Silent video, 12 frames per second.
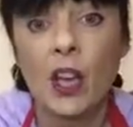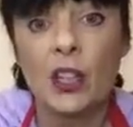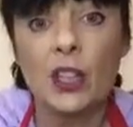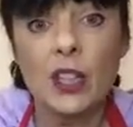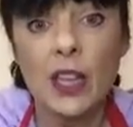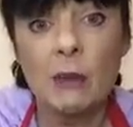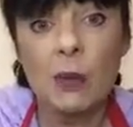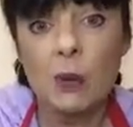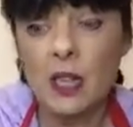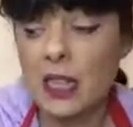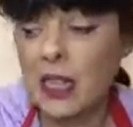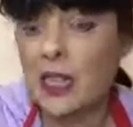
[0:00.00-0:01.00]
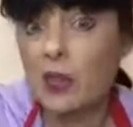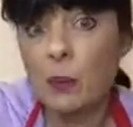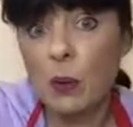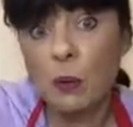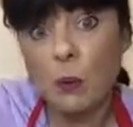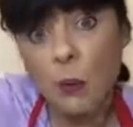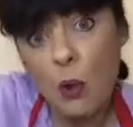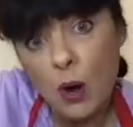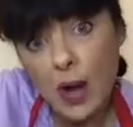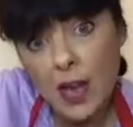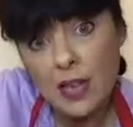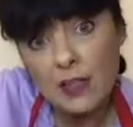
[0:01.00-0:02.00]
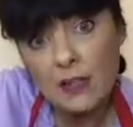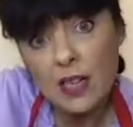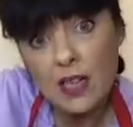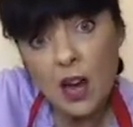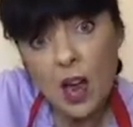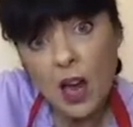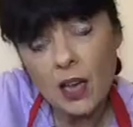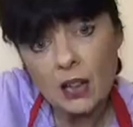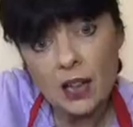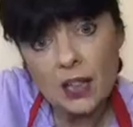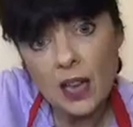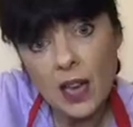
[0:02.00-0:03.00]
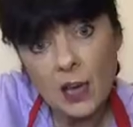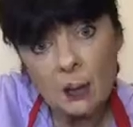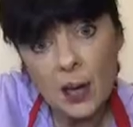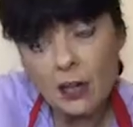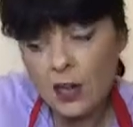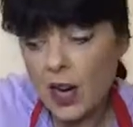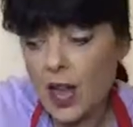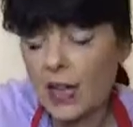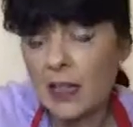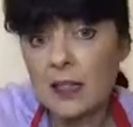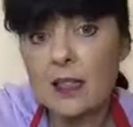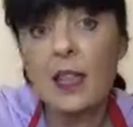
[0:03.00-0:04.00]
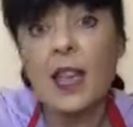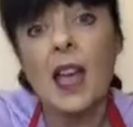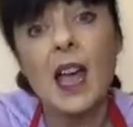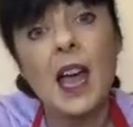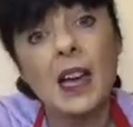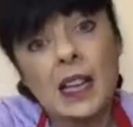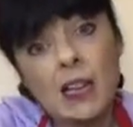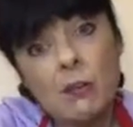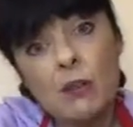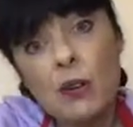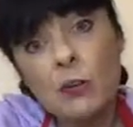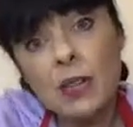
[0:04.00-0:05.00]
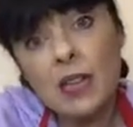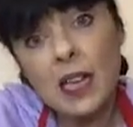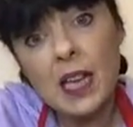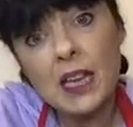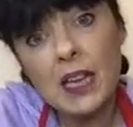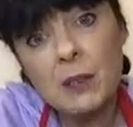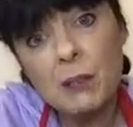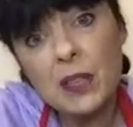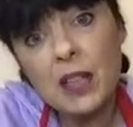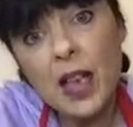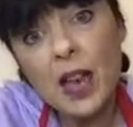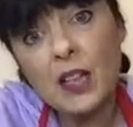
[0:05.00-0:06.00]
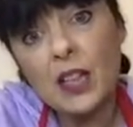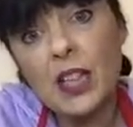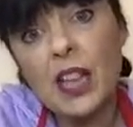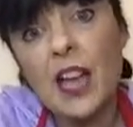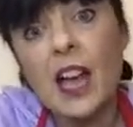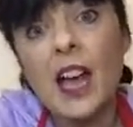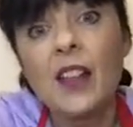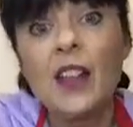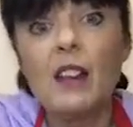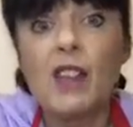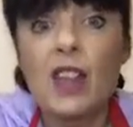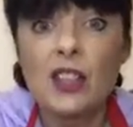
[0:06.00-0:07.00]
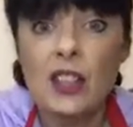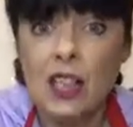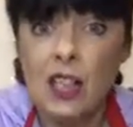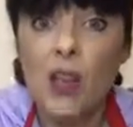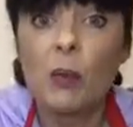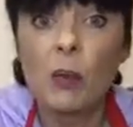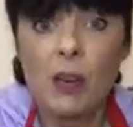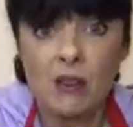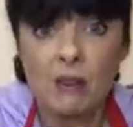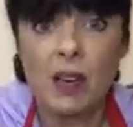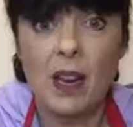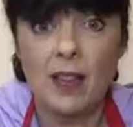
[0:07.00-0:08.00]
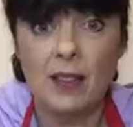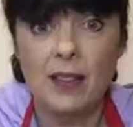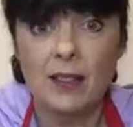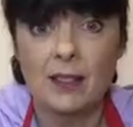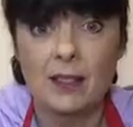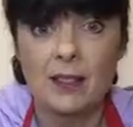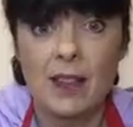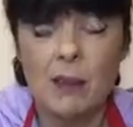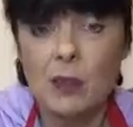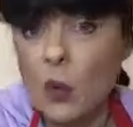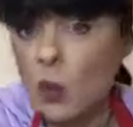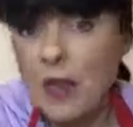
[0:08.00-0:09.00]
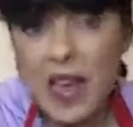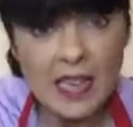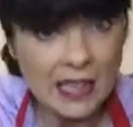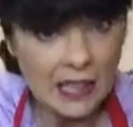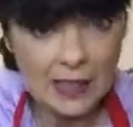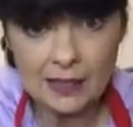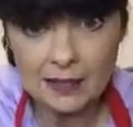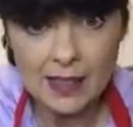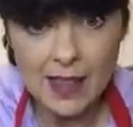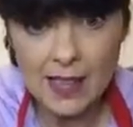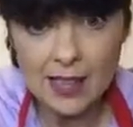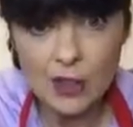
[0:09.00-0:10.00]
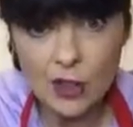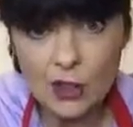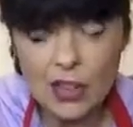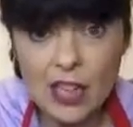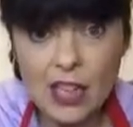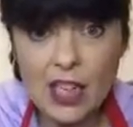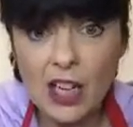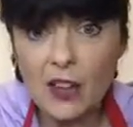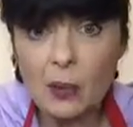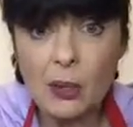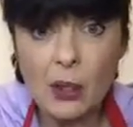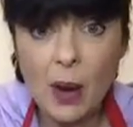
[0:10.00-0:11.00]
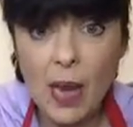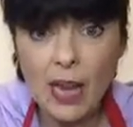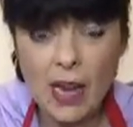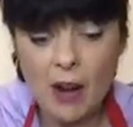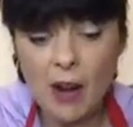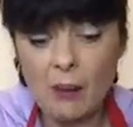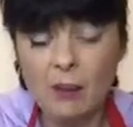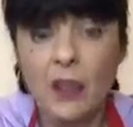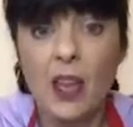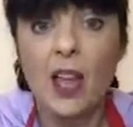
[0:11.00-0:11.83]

just get Mummy and Daddy to put more activator on the slime on your hands and keep rubbing and keep massaging, and then eventually it'll come away from your hands. All right, but don't panic, okay? There's nothing in here that will do any harm.